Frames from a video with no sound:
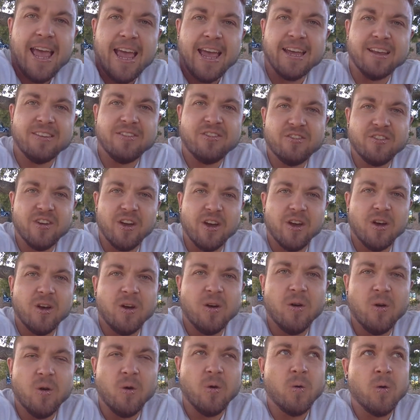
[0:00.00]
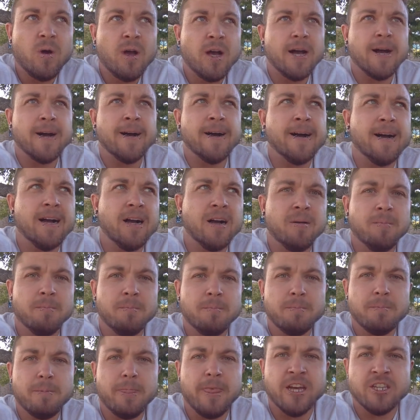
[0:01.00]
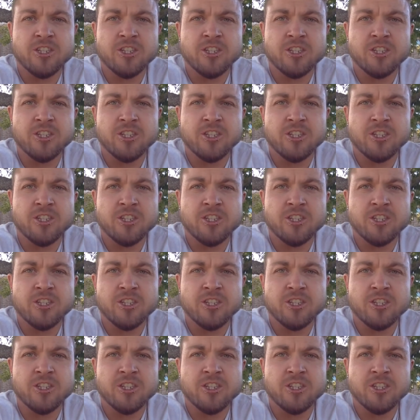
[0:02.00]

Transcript: And so um,